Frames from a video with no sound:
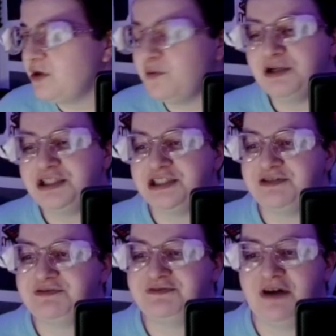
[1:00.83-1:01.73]
which is
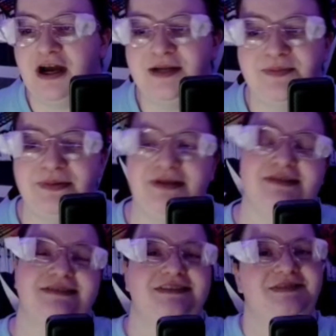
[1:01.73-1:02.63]
fine
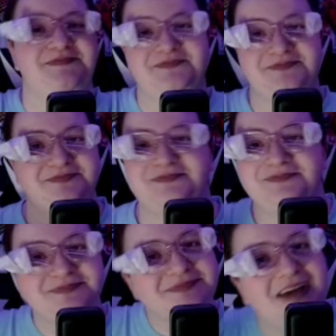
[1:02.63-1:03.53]
because,
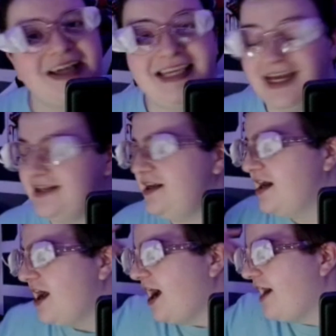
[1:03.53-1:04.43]
again,
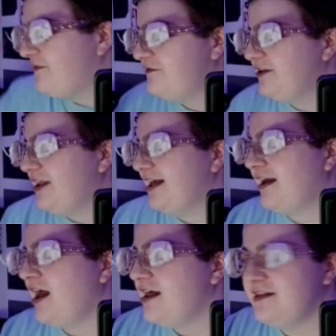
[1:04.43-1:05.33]
I feel like
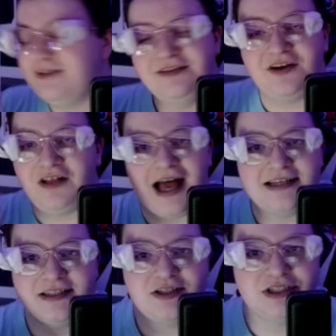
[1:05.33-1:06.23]
the
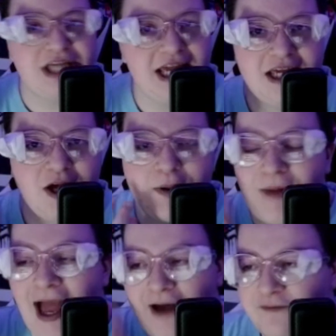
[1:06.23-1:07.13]
glasses are taking up
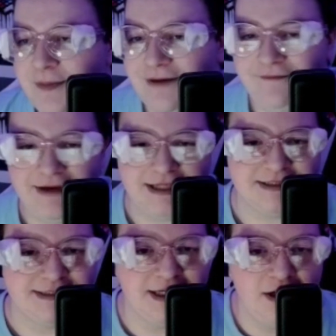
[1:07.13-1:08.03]
half of my
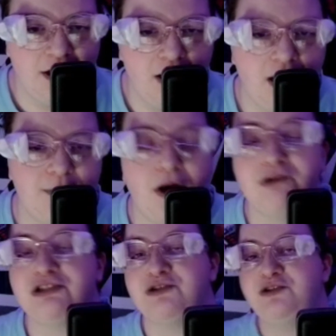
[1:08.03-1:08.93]
face. Um,
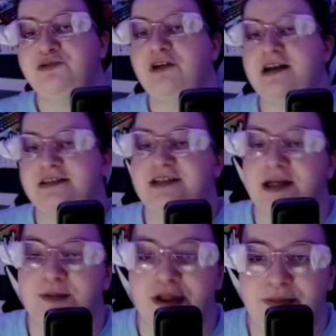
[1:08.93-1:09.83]
also, the new glasses that
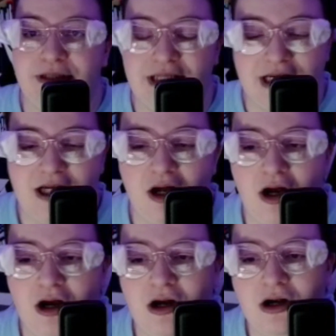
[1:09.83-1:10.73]
I'm gonna be getting
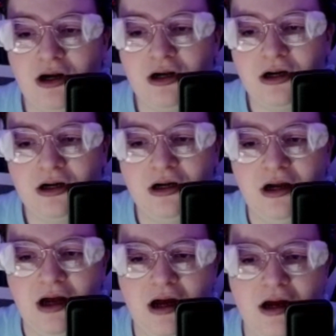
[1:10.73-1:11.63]
are
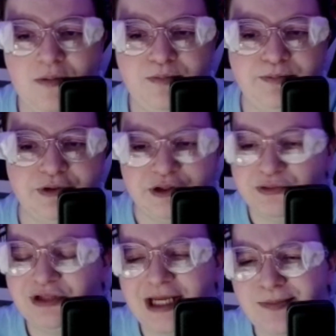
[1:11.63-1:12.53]
uh, blue light